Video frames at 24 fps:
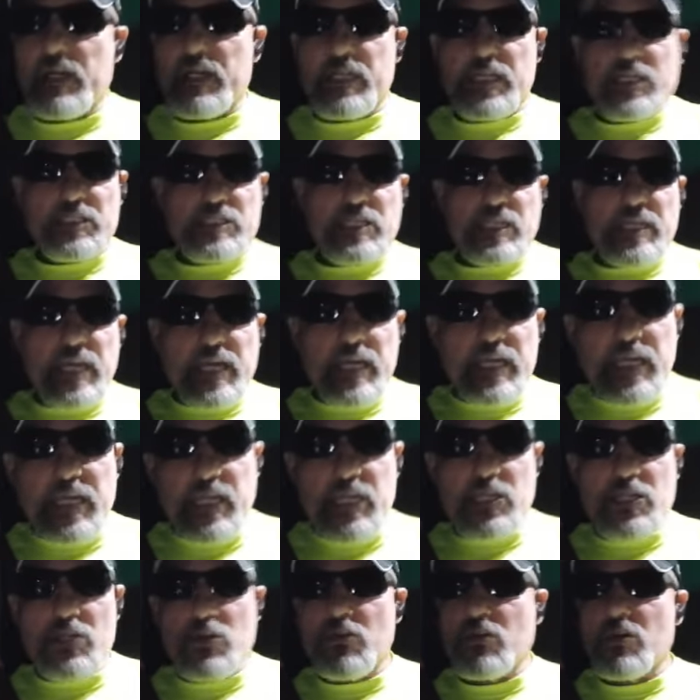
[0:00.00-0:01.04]
hard it is to get
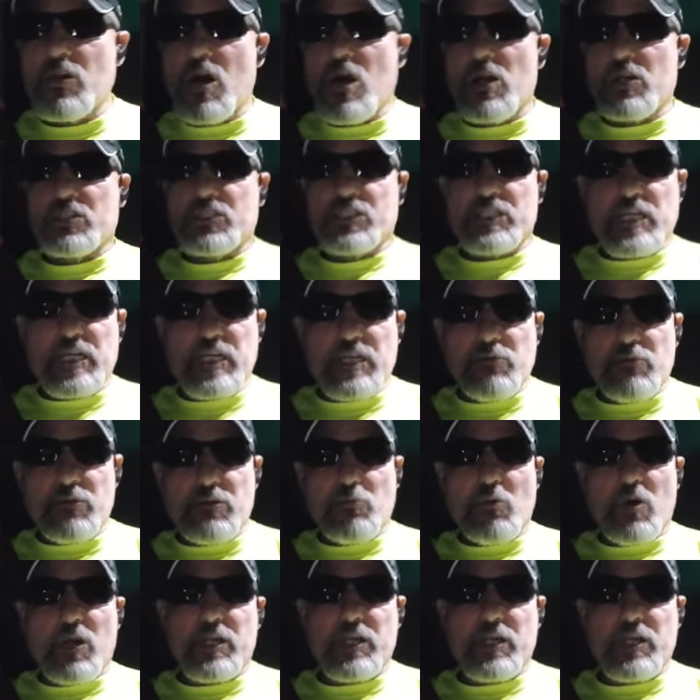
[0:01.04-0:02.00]
into New York City with